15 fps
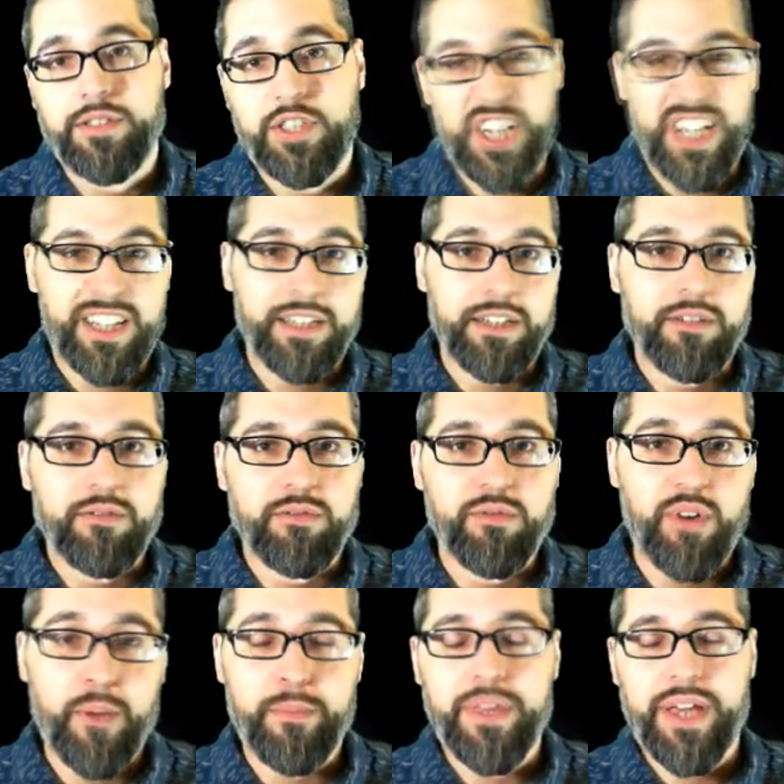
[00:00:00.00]
gently
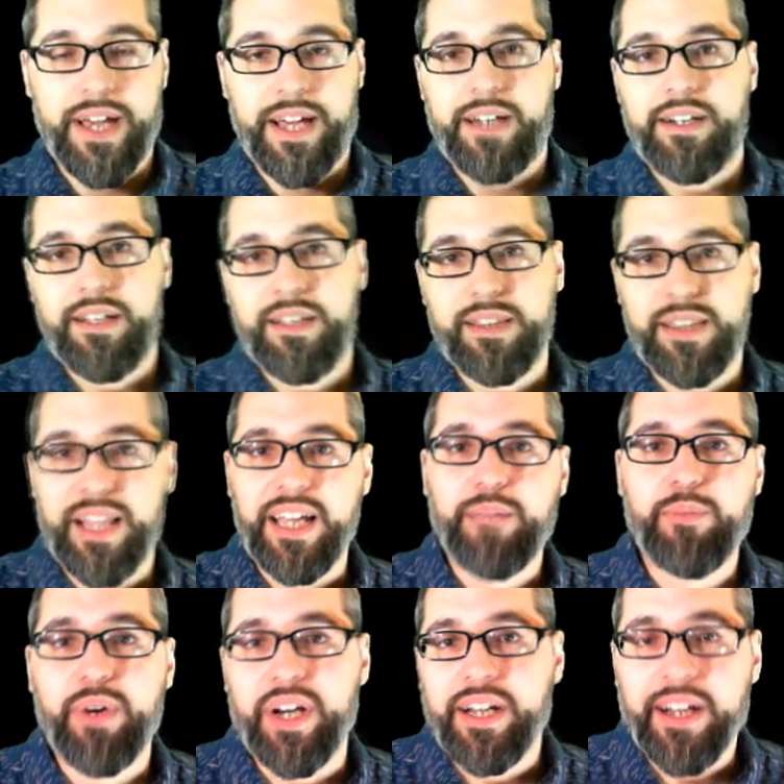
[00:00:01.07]
rub that
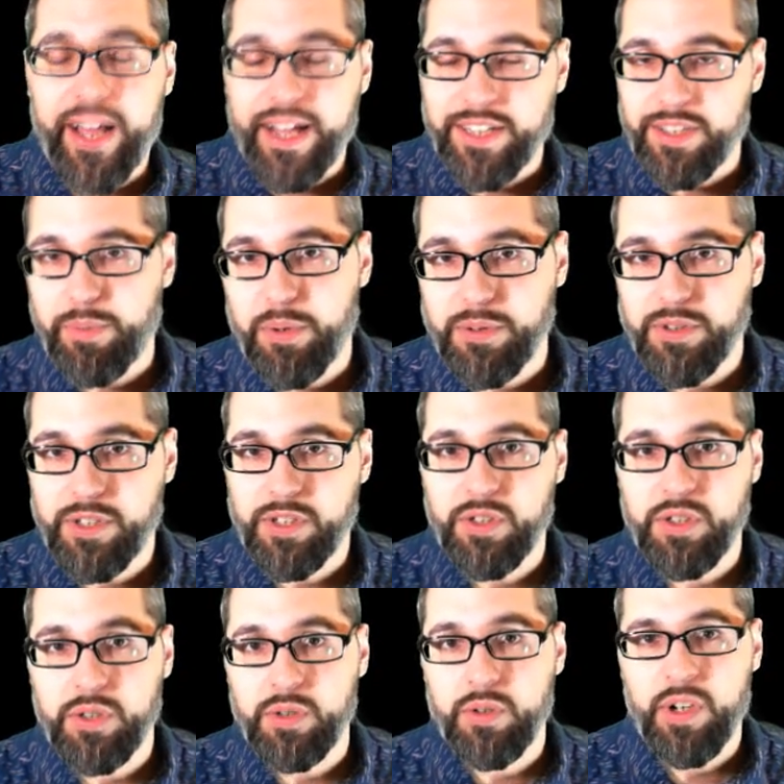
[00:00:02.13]
like button as opposed
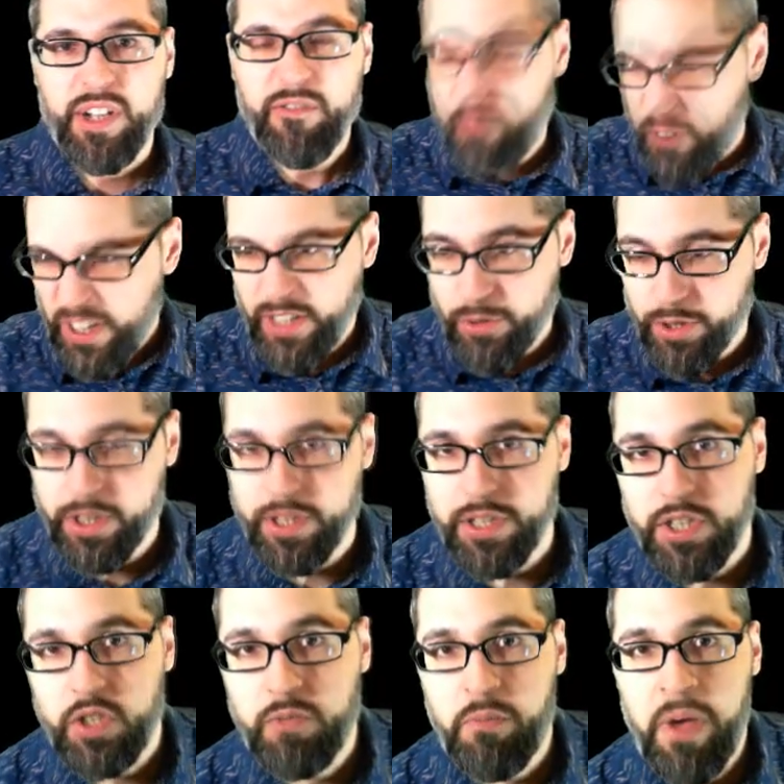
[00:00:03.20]
to vigorously
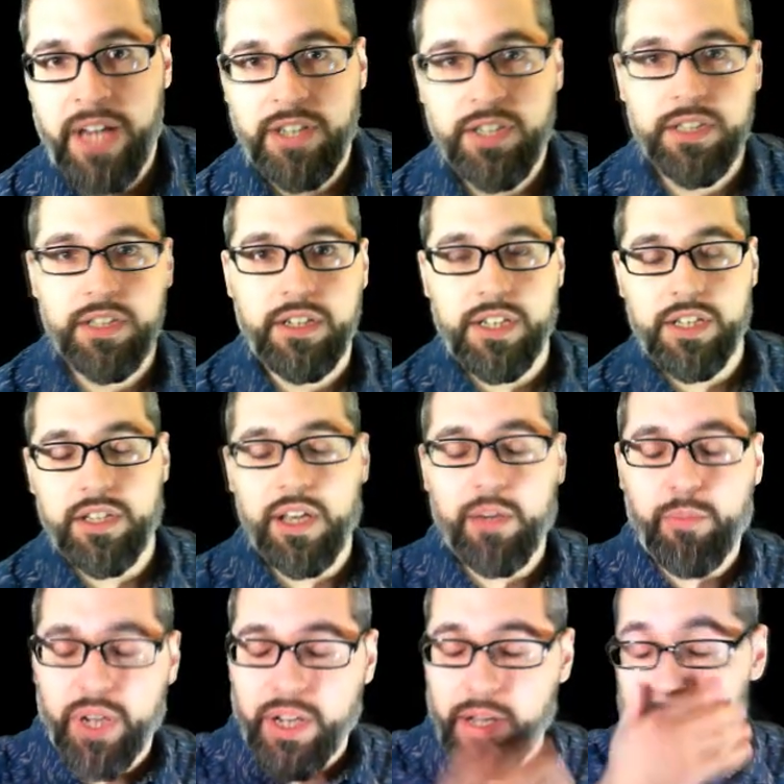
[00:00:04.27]
smashing the dislike
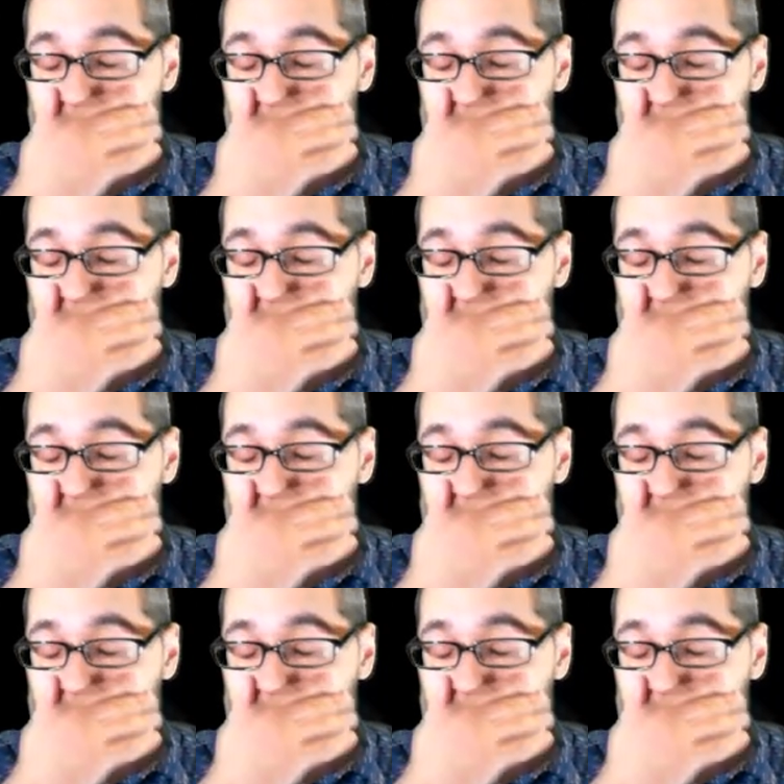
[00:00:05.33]
button.